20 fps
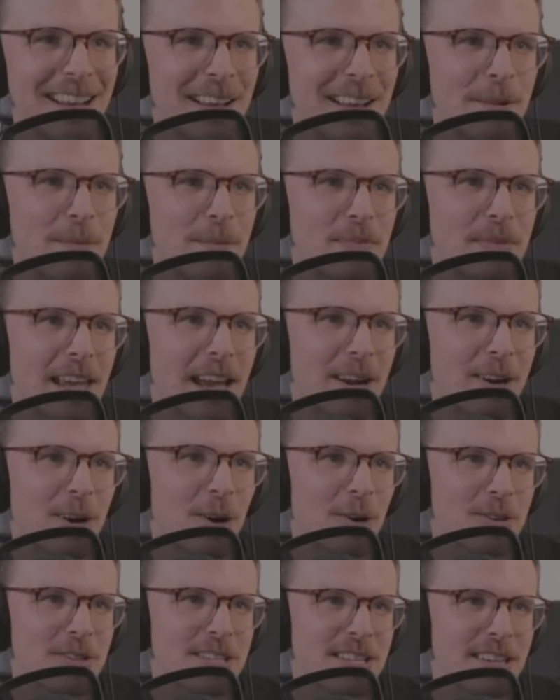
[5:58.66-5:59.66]
Yeah,
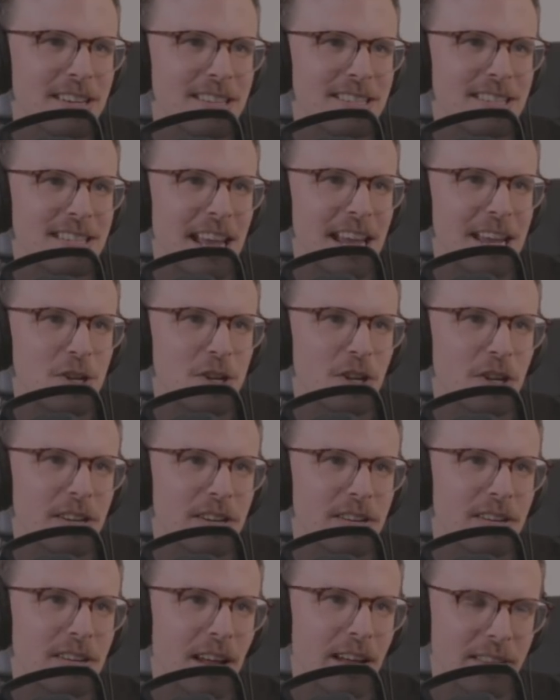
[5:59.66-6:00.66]

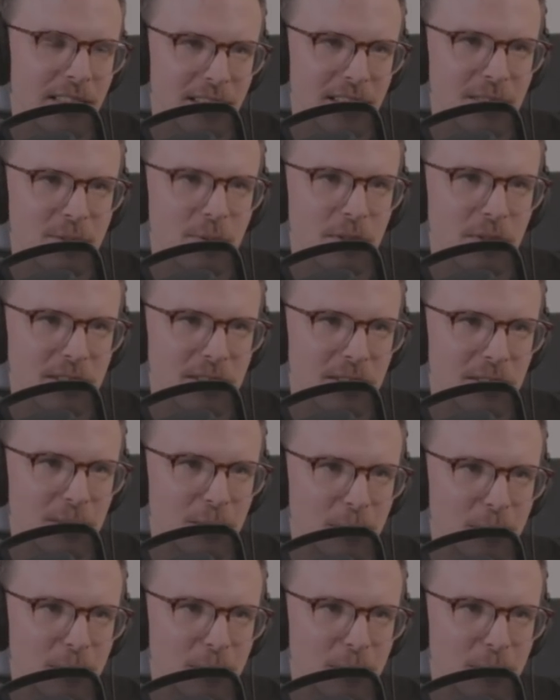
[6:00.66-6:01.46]
carcinization. I think that's what it's called.